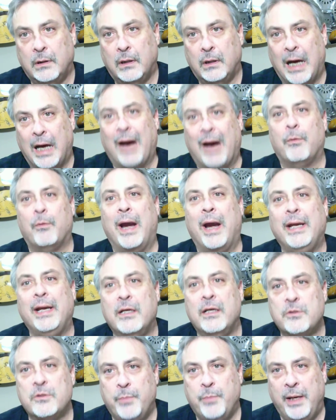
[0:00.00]

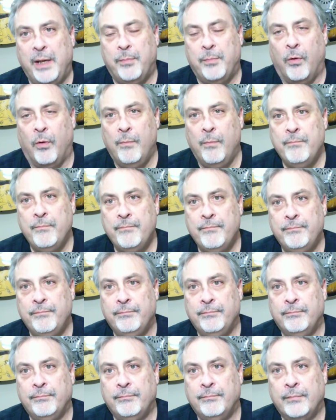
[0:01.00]
Iranians, people.
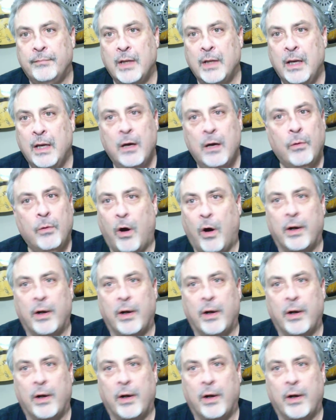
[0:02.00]
We